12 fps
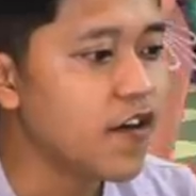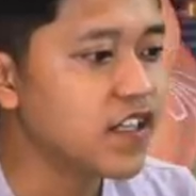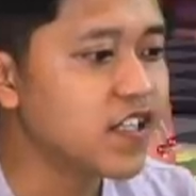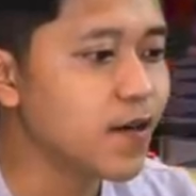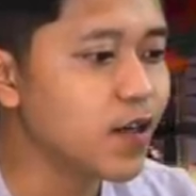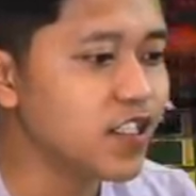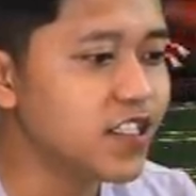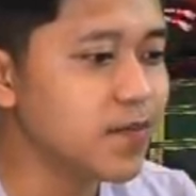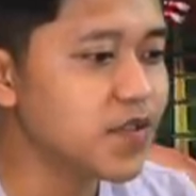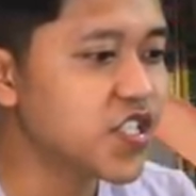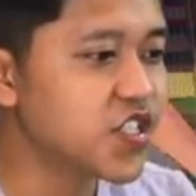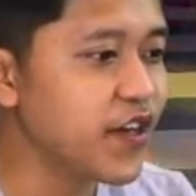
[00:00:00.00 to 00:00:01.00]
Alright, so I'm gonna
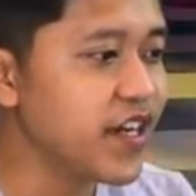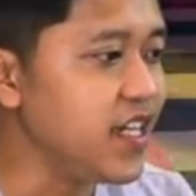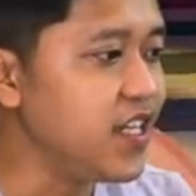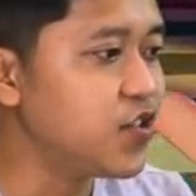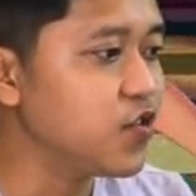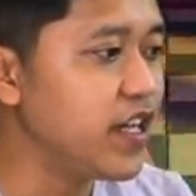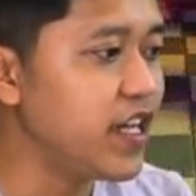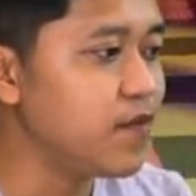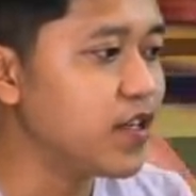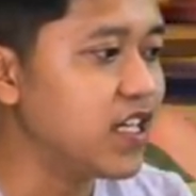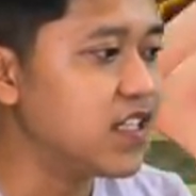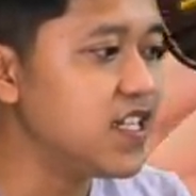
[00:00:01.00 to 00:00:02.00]
jump straight into game.
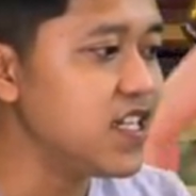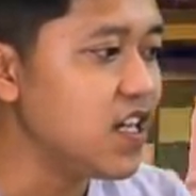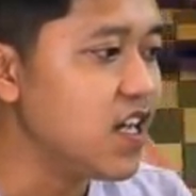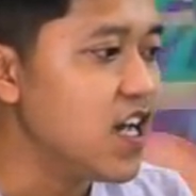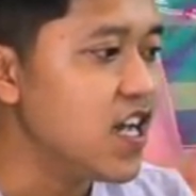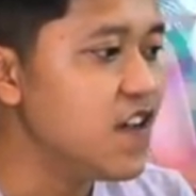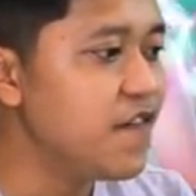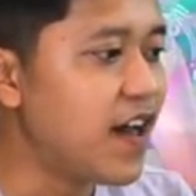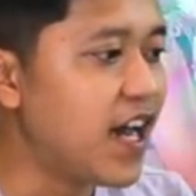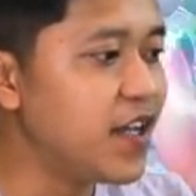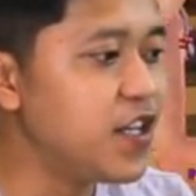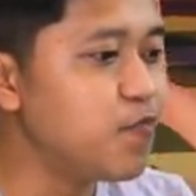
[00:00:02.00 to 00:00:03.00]
Okay, see, if
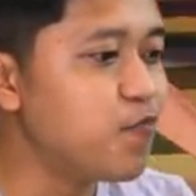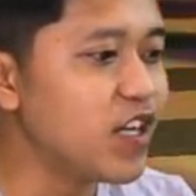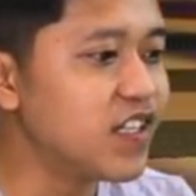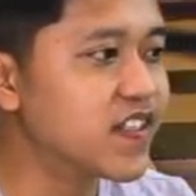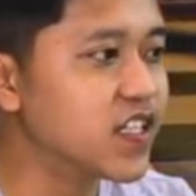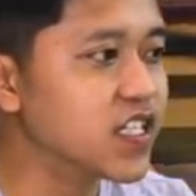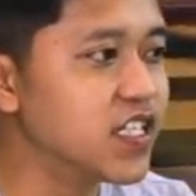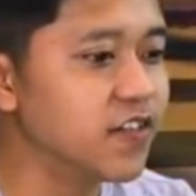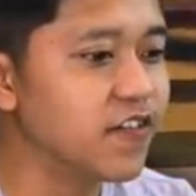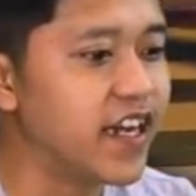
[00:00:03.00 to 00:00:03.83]
I press circle